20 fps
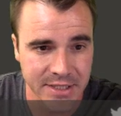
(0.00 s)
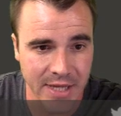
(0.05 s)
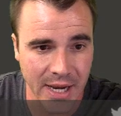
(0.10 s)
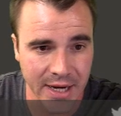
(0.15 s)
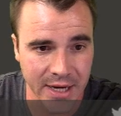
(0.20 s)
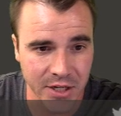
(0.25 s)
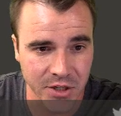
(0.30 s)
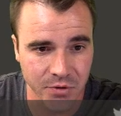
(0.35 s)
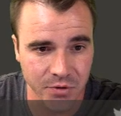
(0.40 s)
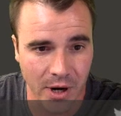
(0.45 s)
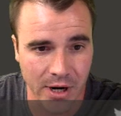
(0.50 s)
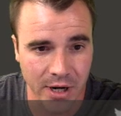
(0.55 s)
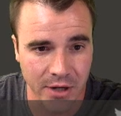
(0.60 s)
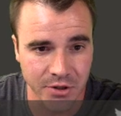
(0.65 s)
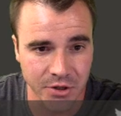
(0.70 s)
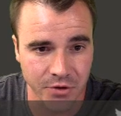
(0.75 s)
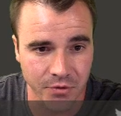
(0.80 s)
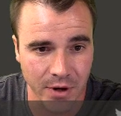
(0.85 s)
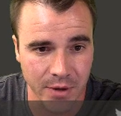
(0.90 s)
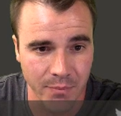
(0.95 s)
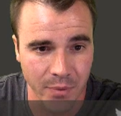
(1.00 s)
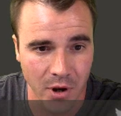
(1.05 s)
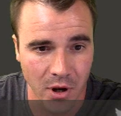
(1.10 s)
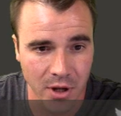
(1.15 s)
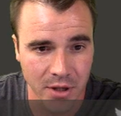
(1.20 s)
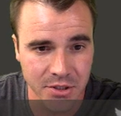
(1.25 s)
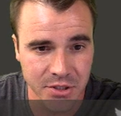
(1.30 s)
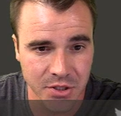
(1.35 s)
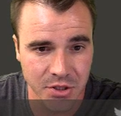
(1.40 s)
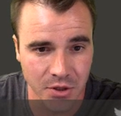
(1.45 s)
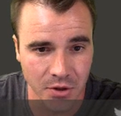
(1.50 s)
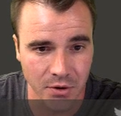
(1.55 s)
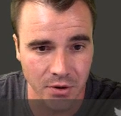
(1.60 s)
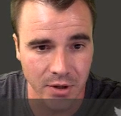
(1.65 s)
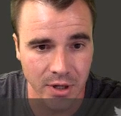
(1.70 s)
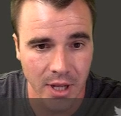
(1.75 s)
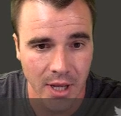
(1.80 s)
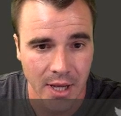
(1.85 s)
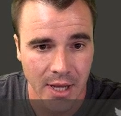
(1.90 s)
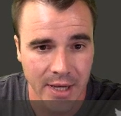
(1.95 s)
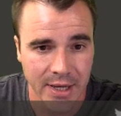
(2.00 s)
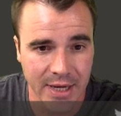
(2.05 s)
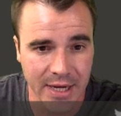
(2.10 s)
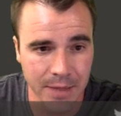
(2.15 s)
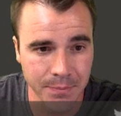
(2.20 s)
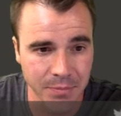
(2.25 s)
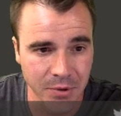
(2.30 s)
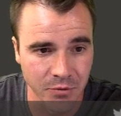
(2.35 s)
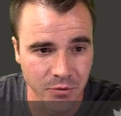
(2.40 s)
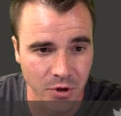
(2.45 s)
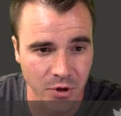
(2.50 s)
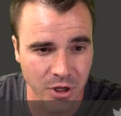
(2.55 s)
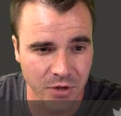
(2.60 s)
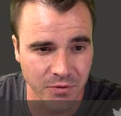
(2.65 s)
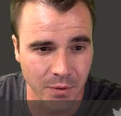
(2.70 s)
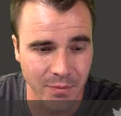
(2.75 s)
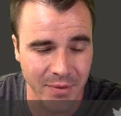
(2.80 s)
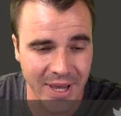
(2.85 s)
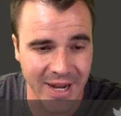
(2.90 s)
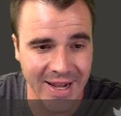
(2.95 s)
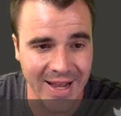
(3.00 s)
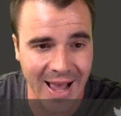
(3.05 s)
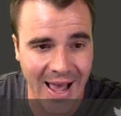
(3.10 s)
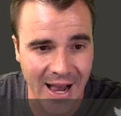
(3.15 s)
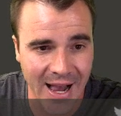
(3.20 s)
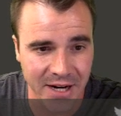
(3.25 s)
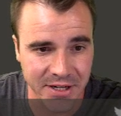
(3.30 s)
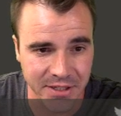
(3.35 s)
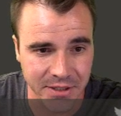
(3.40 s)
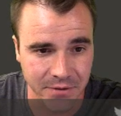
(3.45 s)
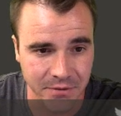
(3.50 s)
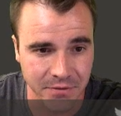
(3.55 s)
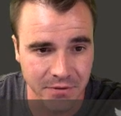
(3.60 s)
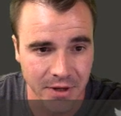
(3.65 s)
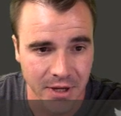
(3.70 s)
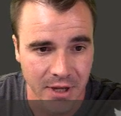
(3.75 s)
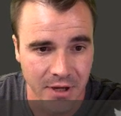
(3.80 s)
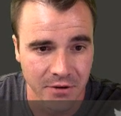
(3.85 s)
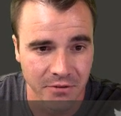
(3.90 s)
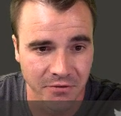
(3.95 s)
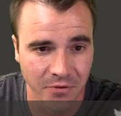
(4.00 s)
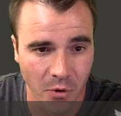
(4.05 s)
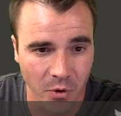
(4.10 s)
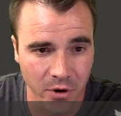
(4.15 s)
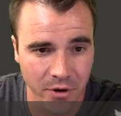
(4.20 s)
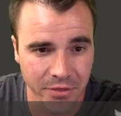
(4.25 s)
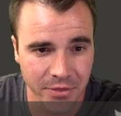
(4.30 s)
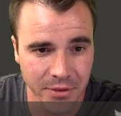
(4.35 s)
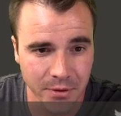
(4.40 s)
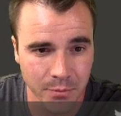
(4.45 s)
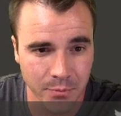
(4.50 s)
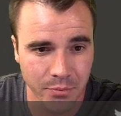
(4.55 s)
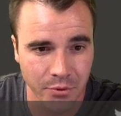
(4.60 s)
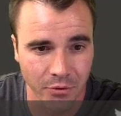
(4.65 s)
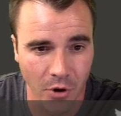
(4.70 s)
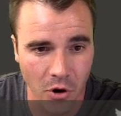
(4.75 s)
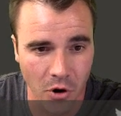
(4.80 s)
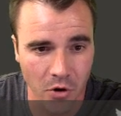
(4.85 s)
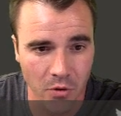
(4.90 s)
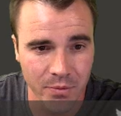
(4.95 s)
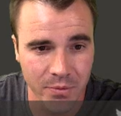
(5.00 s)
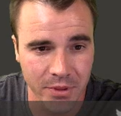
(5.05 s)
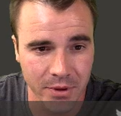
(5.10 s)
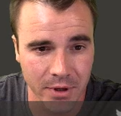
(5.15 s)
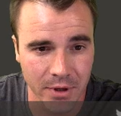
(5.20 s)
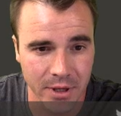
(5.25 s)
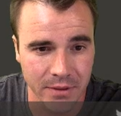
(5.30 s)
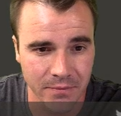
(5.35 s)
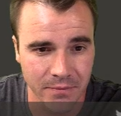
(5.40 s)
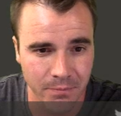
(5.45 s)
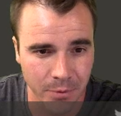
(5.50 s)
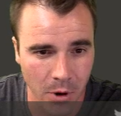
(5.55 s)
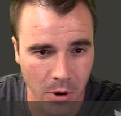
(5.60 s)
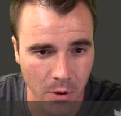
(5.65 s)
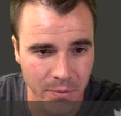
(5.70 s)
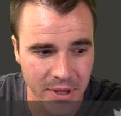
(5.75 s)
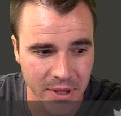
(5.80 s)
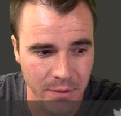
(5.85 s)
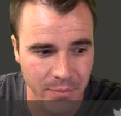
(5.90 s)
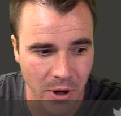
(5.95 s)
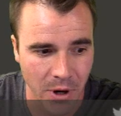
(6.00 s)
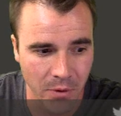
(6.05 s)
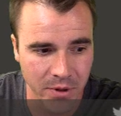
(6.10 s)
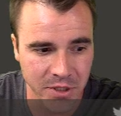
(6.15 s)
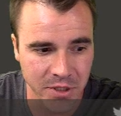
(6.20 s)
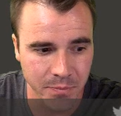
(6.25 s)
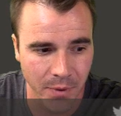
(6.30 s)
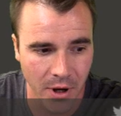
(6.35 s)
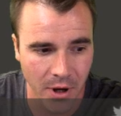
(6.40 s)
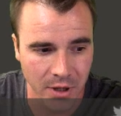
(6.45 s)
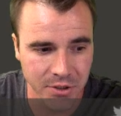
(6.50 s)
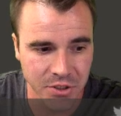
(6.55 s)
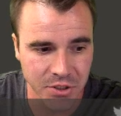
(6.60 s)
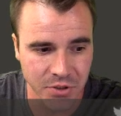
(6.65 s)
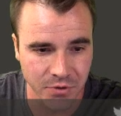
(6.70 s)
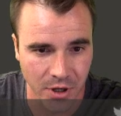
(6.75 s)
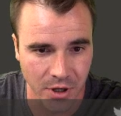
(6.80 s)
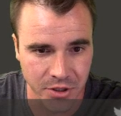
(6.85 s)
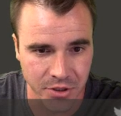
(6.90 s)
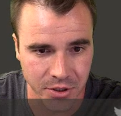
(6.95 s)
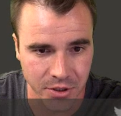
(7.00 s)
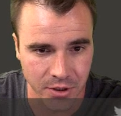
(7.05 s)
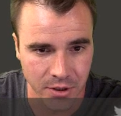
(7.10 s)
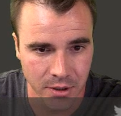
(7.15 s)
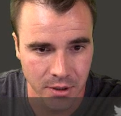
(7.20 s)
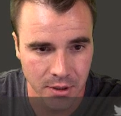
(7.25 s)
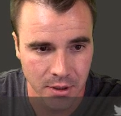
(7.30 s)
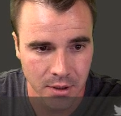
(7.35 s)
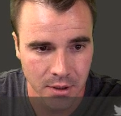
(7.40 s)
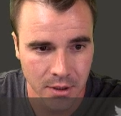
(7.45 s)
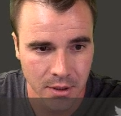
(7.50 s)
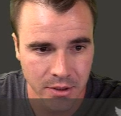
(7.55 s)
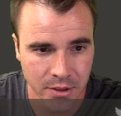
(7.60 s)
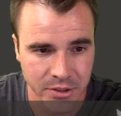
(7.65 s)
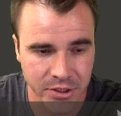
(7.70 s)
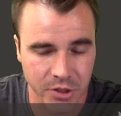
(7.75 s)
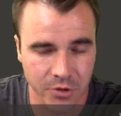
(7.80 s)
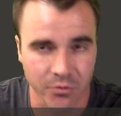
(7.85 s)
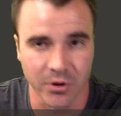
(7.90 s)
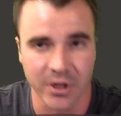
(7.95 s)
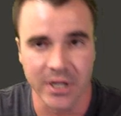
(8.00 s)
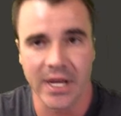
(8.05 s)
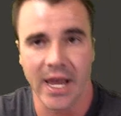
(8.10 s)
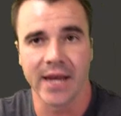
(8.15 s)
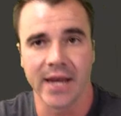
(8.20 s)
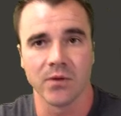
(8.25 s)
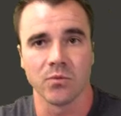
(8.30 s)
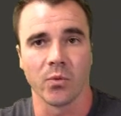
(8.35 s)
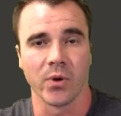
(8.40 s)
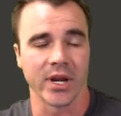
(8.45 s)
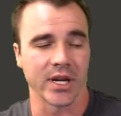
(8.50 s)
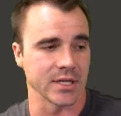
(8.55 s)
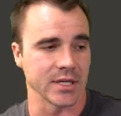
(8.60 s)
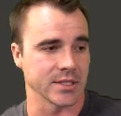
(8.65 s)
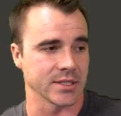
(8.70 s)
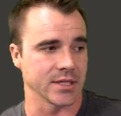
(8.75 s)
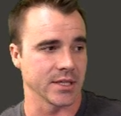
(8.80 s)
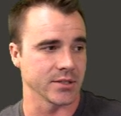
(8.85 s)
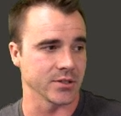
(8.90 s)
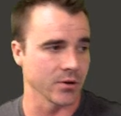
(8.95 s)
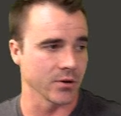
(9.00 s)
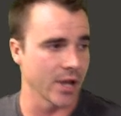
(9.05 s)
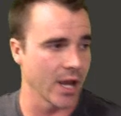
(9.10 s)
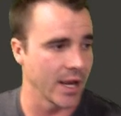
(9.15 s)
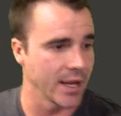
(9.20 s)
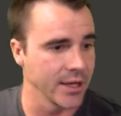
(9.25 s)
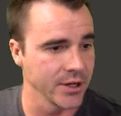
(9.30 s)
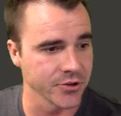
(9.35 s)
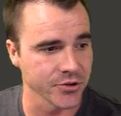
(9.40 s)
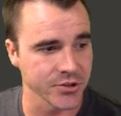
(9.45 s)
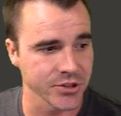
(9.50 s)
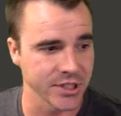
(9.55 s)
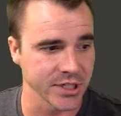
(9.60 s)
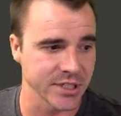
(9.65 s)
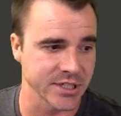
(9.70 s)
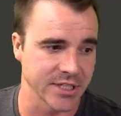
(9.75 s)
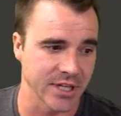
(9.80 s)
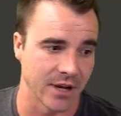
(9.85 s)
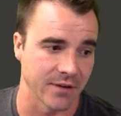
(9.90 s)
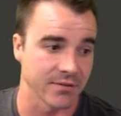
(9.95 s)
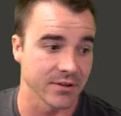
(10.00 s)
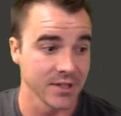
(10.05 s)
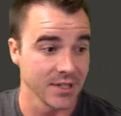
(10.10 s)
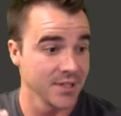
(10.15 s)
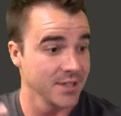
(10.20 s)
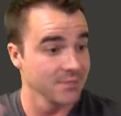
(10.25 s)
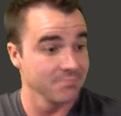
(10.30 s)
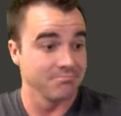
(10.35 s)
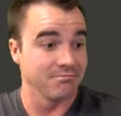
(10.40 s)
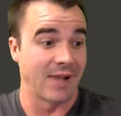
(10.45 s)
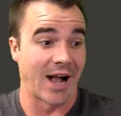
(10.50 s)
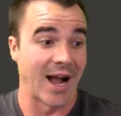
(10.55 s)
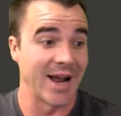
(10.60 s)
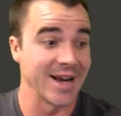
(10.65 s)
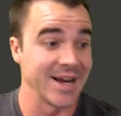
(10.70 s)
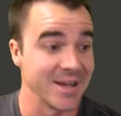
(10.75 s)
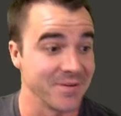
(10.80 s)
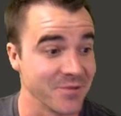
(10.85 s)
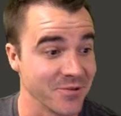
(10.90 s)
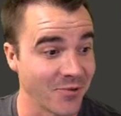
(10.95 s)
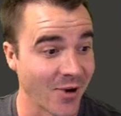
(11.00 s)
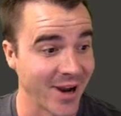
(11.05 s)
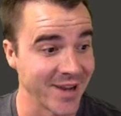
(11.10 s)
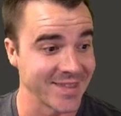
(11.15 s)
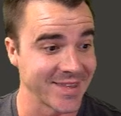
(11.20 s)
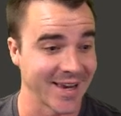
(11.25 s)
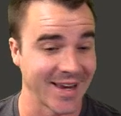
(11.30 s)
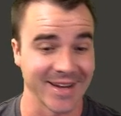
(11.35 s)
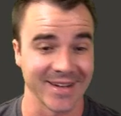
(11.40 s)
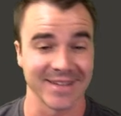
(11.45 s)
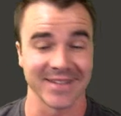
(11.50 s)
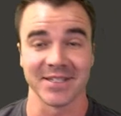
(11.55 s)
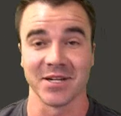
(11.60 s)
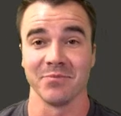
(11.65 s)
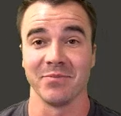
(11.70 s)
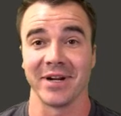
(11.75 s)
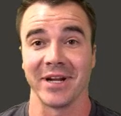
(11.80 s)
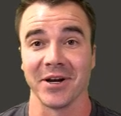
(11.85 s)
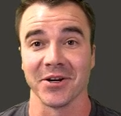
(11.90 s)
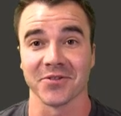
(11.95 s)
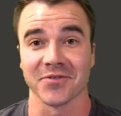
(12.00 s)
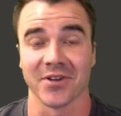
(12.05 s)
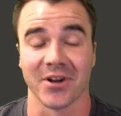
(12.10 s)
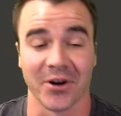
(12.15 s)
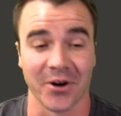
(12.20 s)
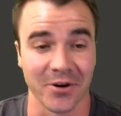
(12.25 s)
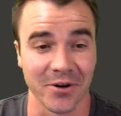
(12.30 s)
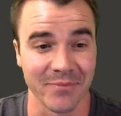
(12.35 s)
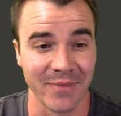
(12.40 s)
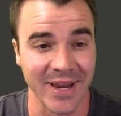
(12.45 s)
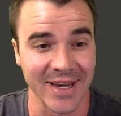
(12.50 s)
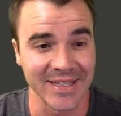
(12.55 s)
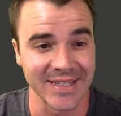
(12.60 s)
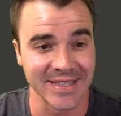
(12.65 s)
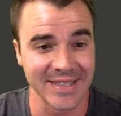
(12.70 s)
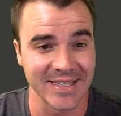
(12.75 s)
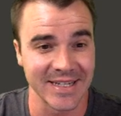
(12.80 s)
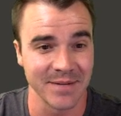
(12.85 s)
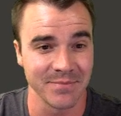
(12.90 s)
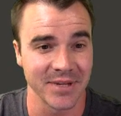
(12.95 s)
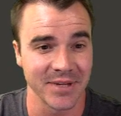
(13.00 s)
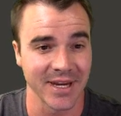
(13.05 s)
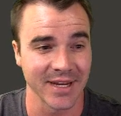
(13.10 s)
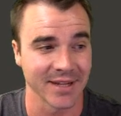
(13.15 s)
Second, try not to trade pawns. Third, keep the rook from getting active. Fourth, probe the opponent's pawn structure to create weaknesses. Okay, interesting stuff. I didn't even write that. Somebody else from our amazing team